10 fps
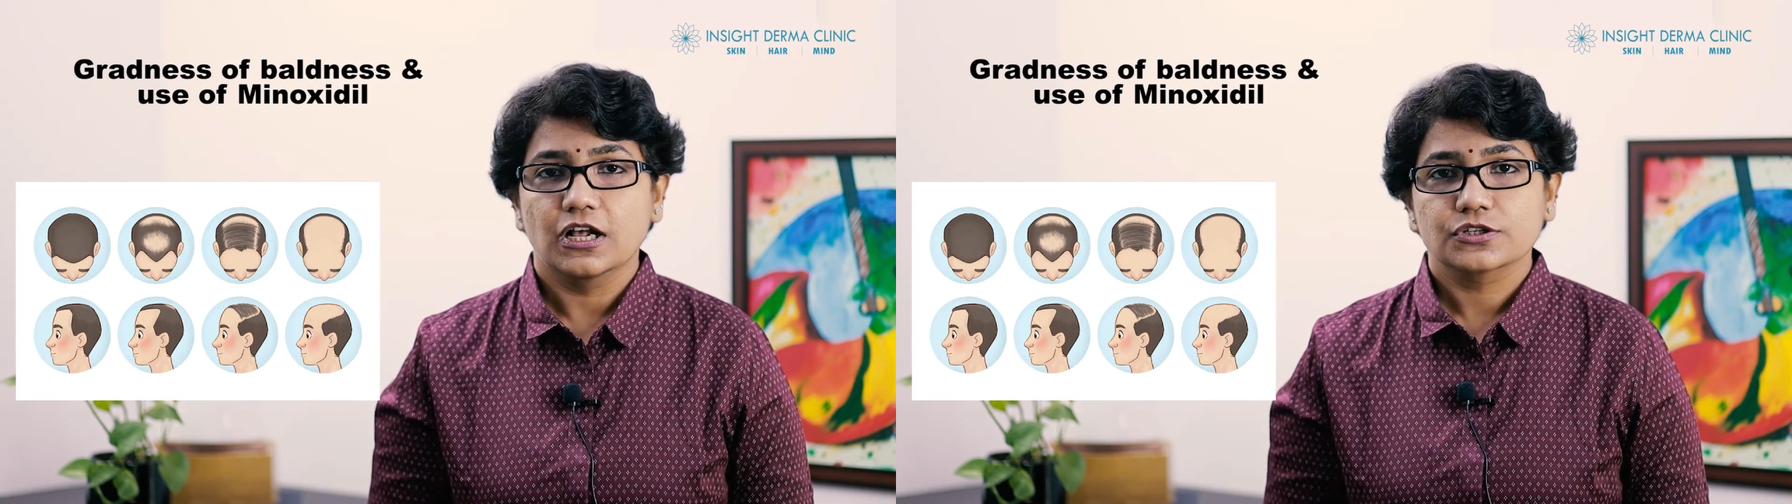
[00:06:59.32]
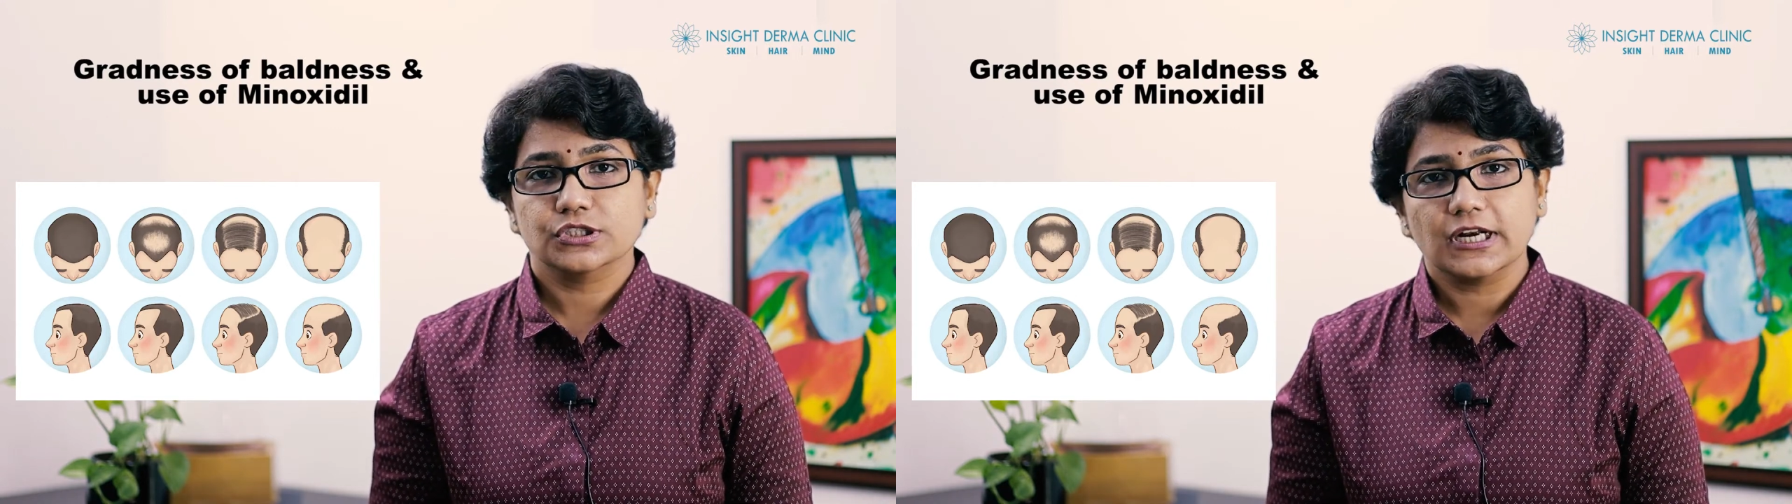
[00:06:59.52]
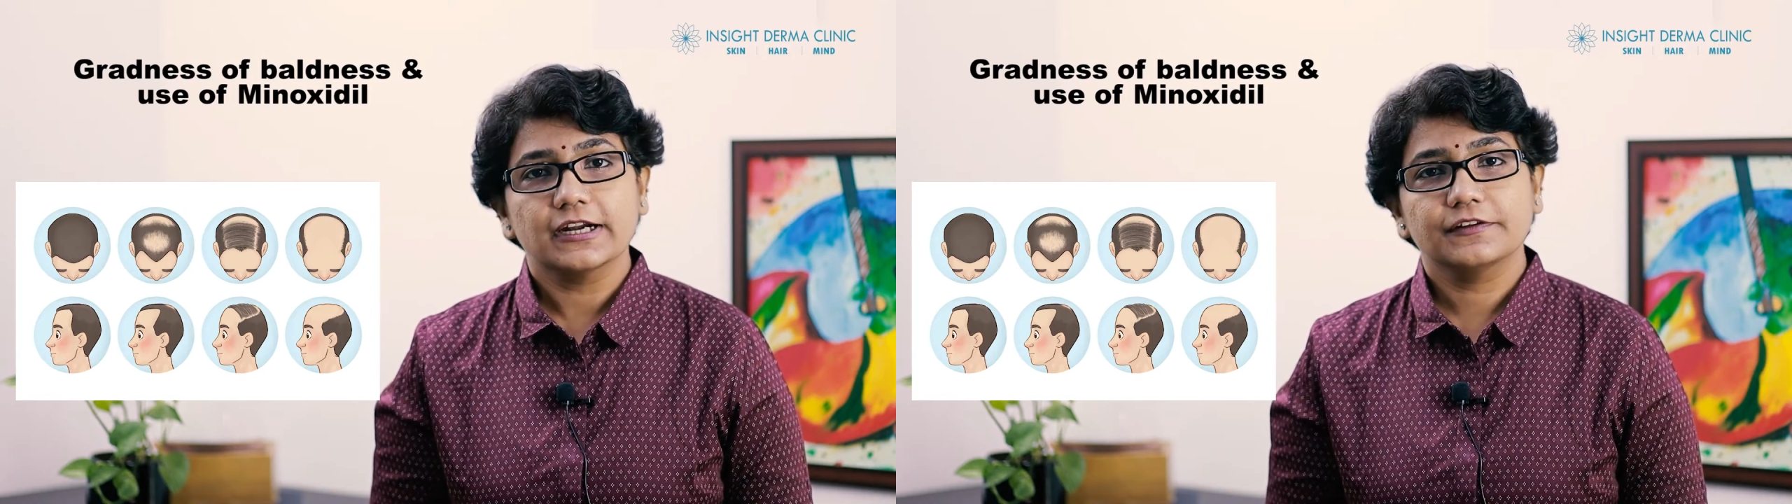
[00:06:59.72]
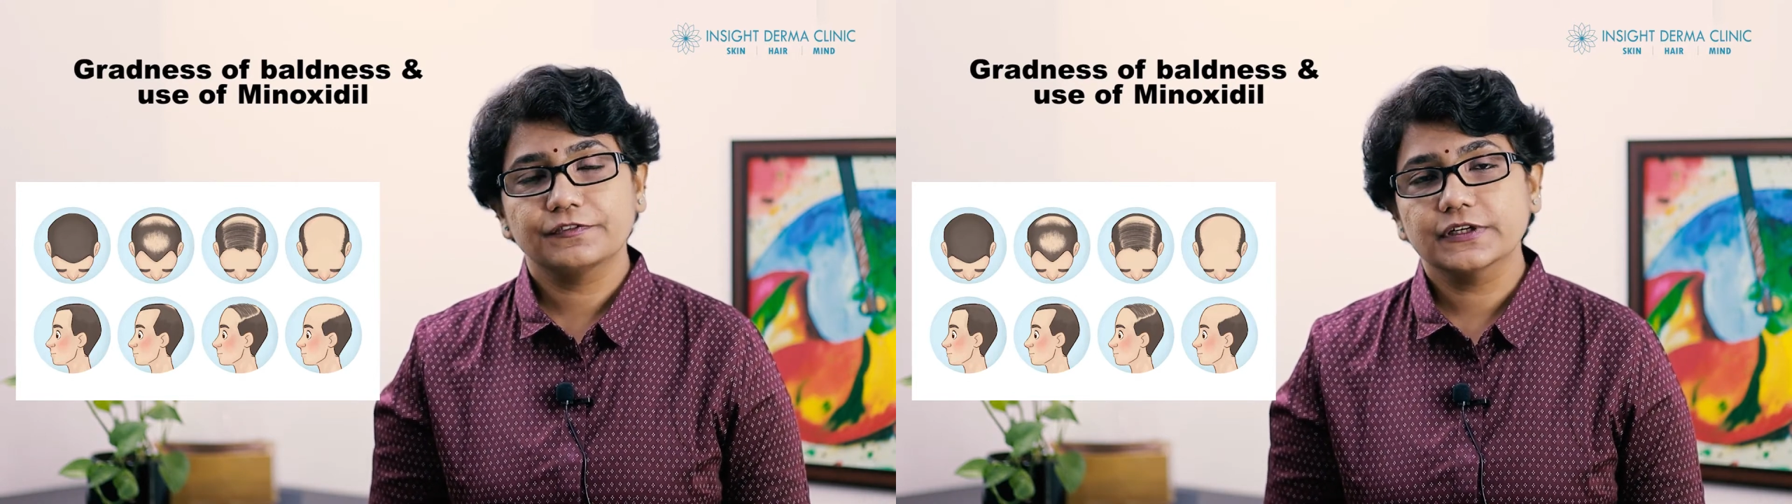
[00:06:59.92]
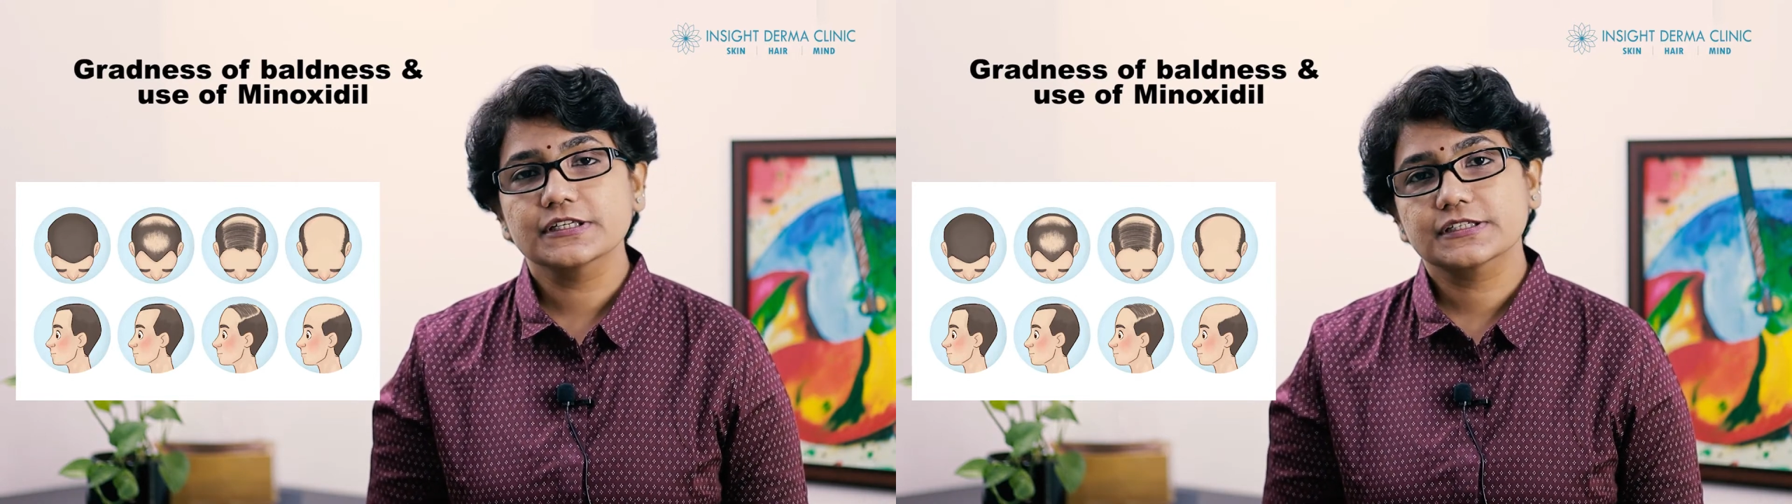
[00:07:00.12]
So there are
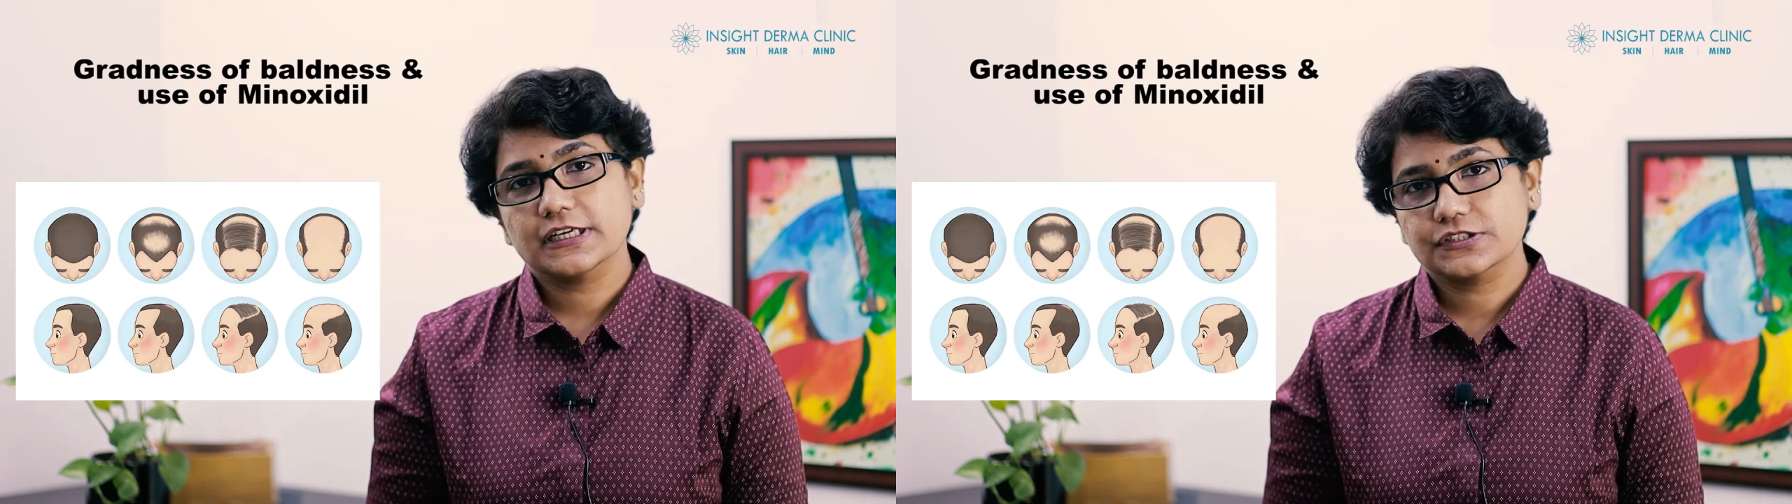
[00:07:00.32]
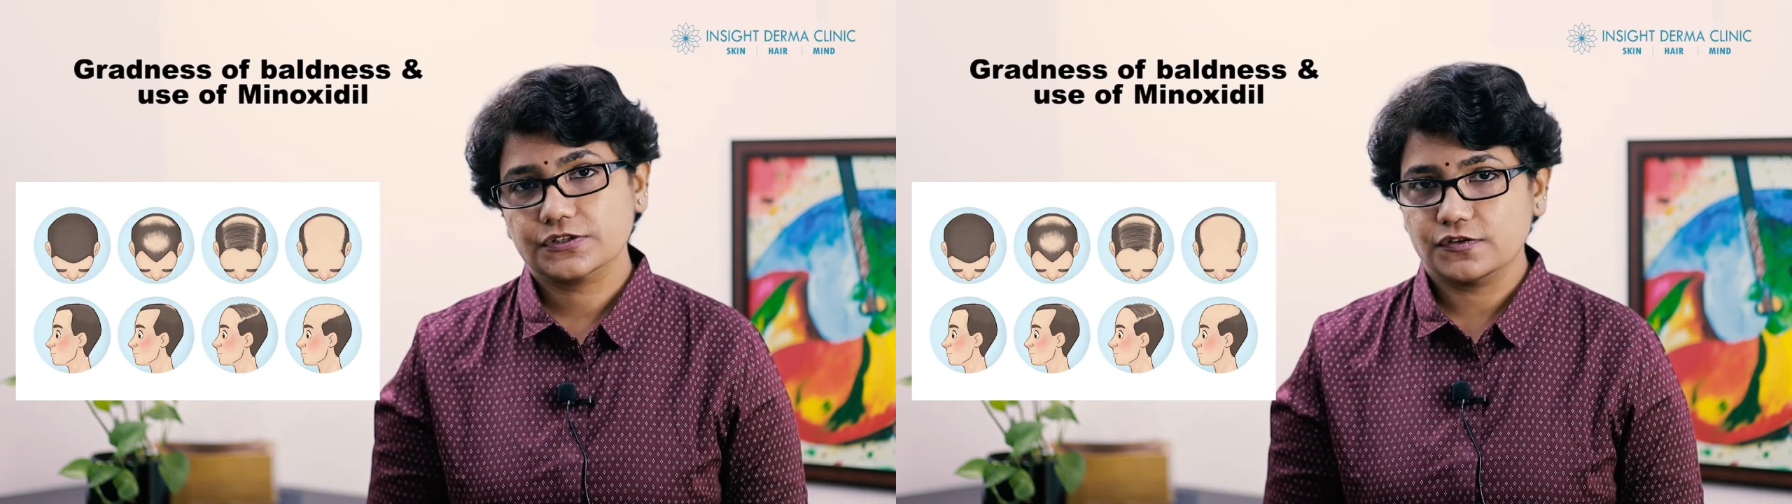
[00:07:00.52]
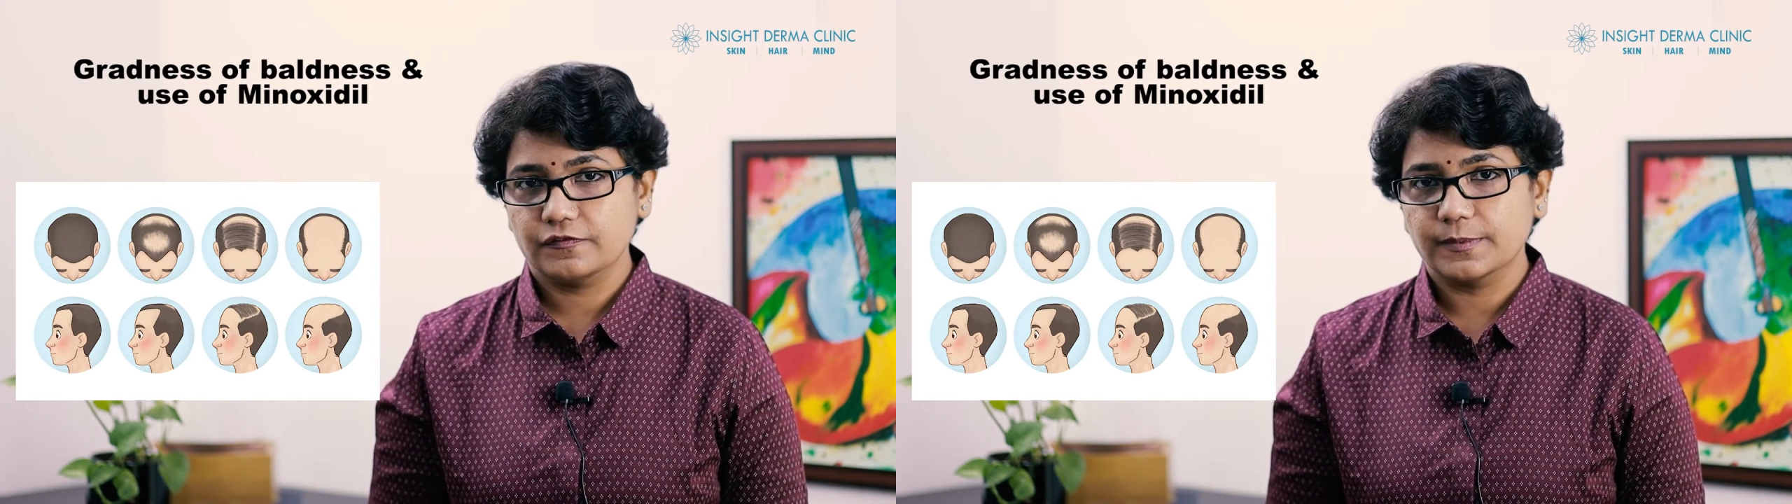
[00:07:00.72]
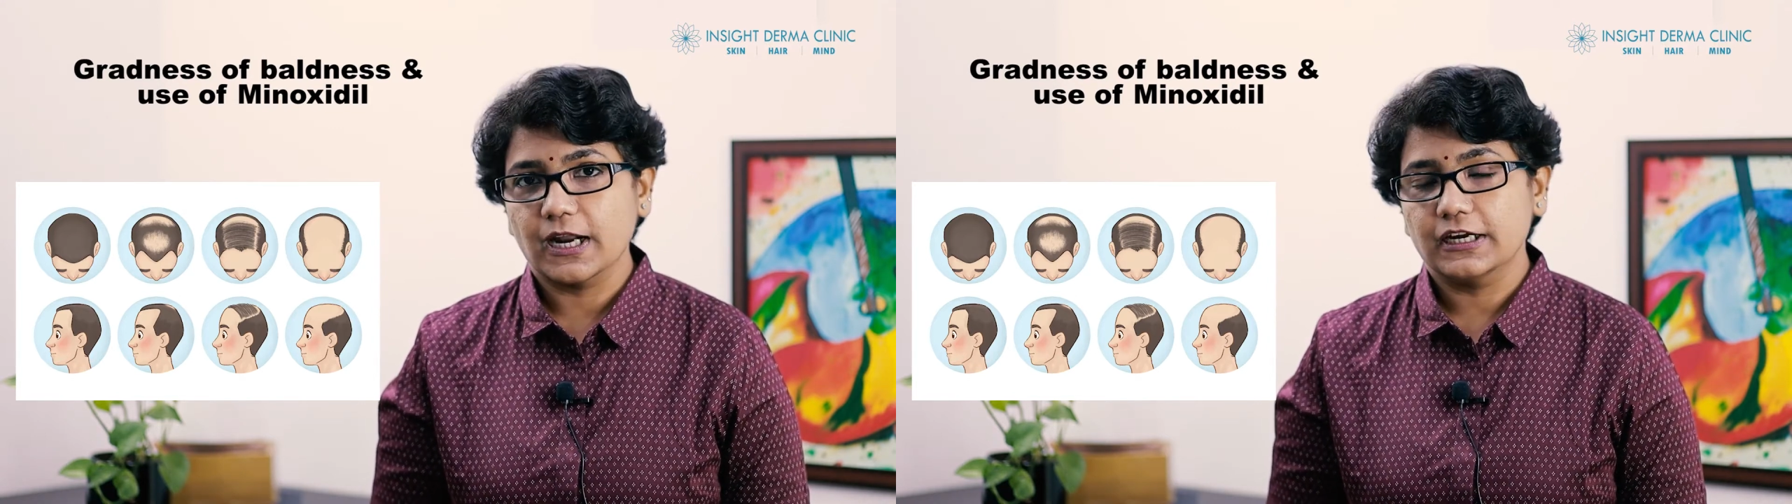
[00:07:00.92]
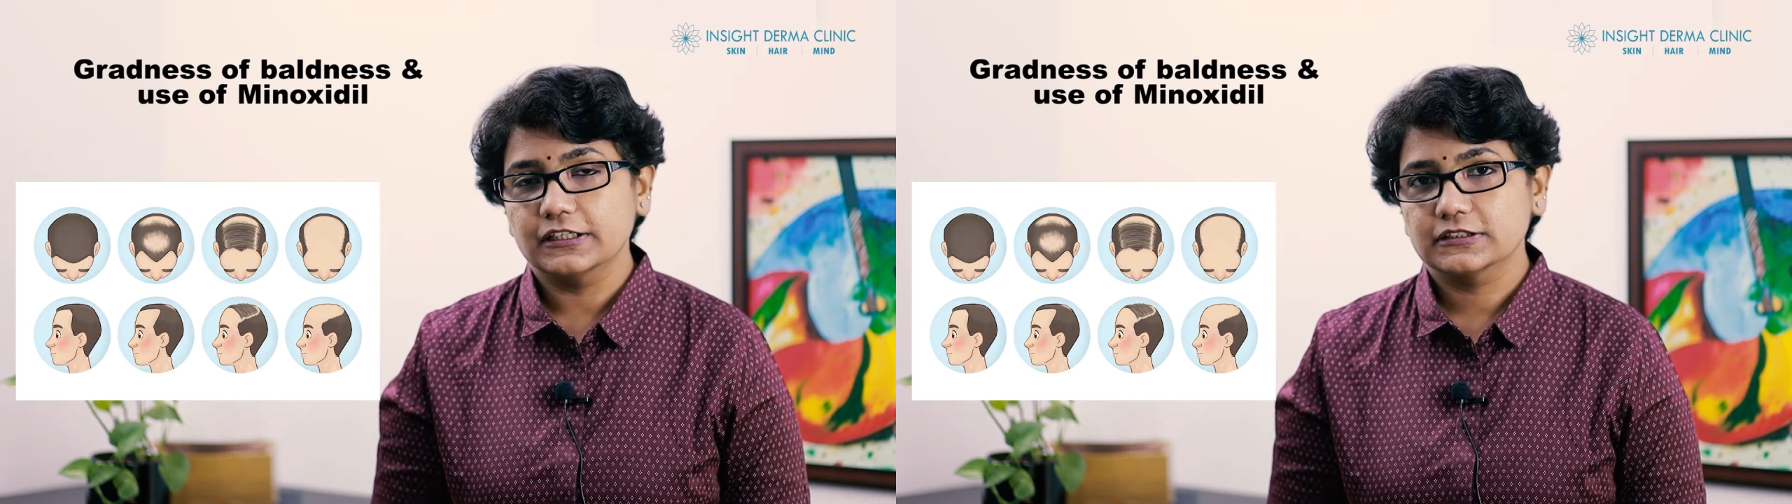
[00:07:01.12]
different stages of
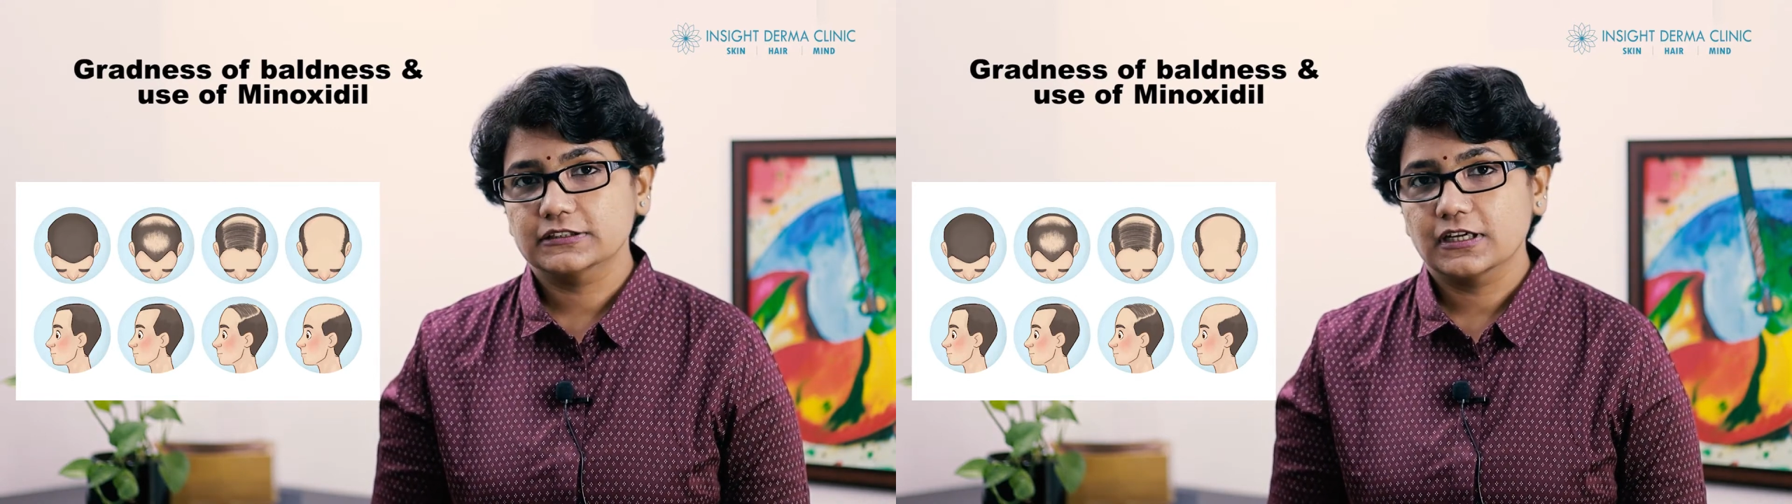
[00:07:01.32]
baldness.